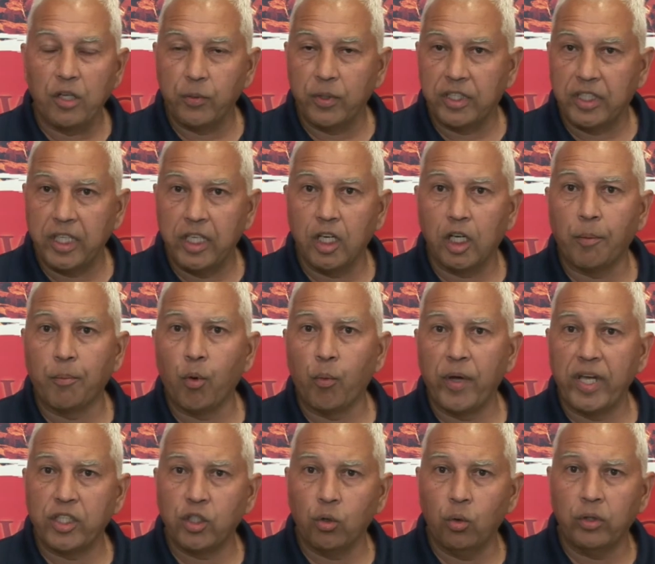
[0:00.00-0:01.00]
we've seen a couple of
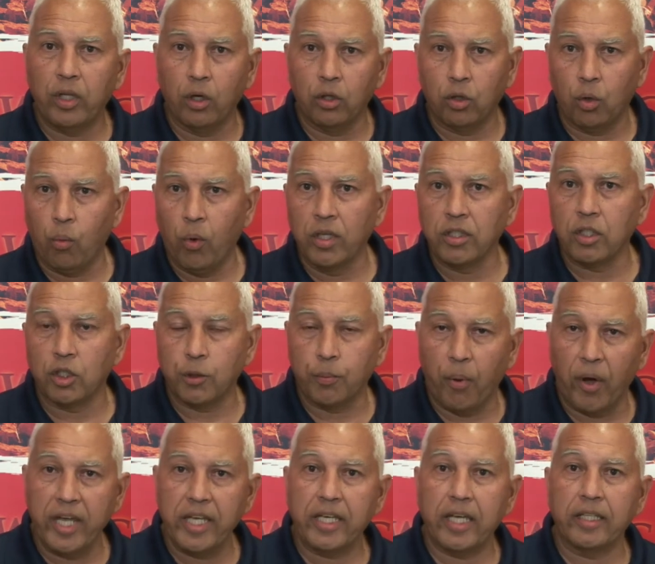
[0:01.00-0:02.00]
weeks ago, there was a
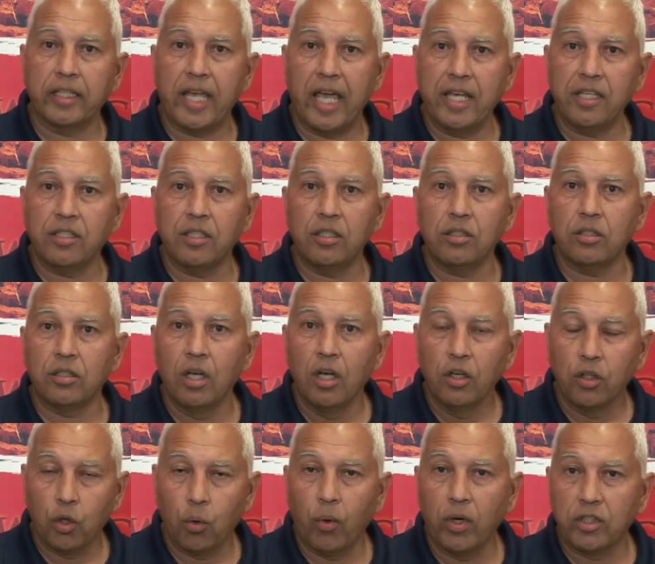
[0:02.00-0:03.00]
spike in cases.
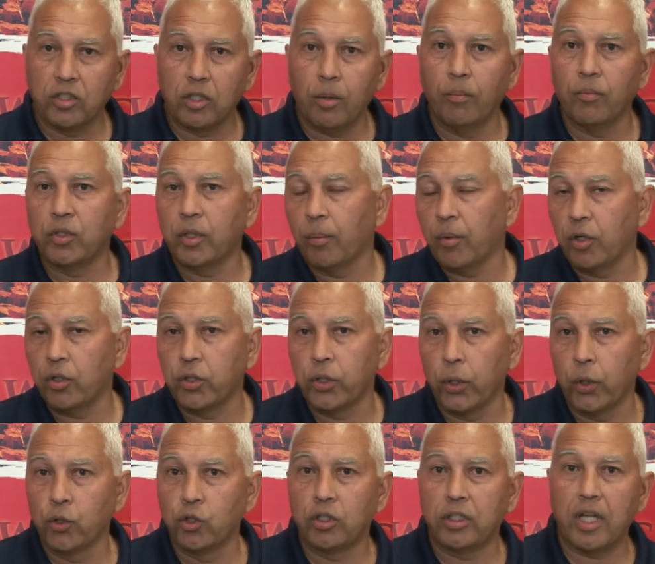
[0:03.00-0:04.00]
There was some
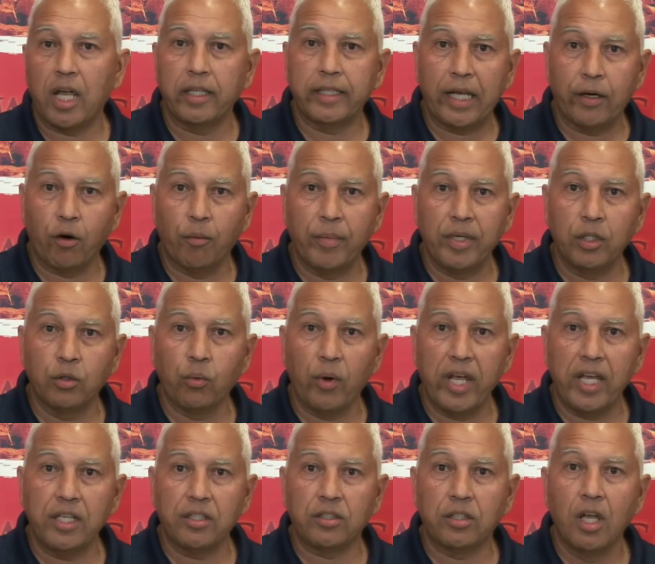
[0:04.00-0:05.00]
concerns that were being
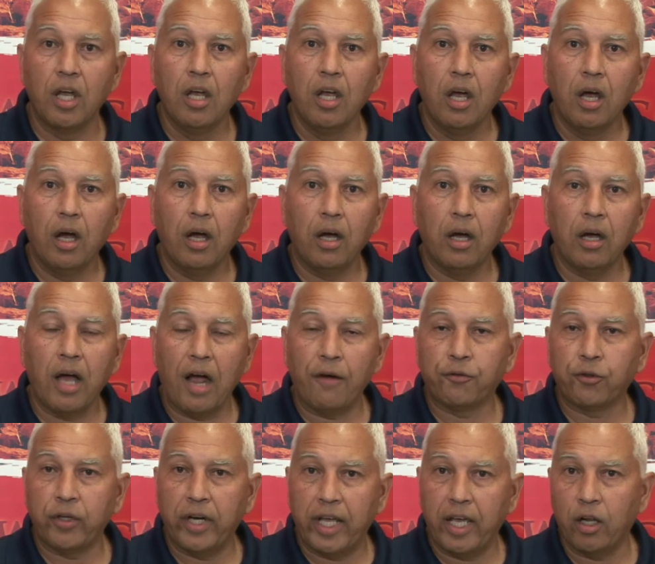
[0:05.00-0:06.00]
raised
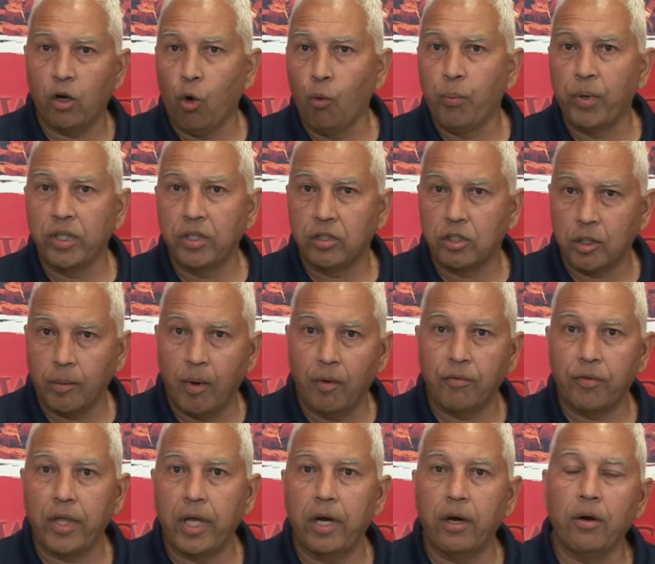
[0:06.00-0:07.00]
after they had opened some
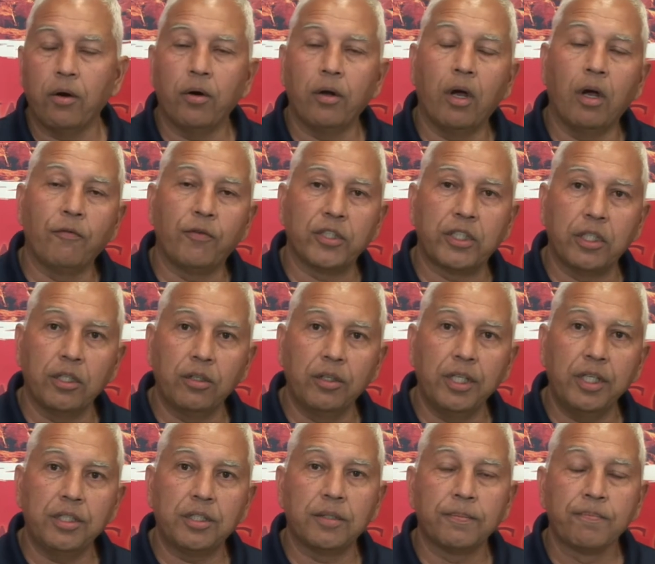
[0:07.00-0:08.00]
of their
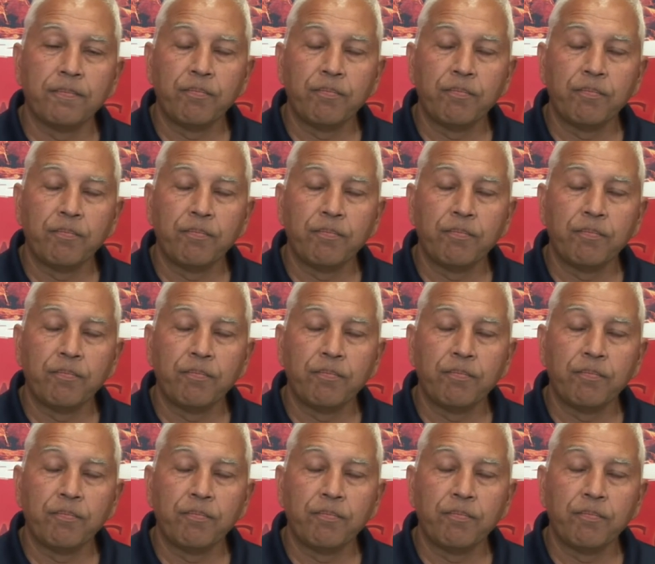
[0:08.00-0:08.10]
facilities.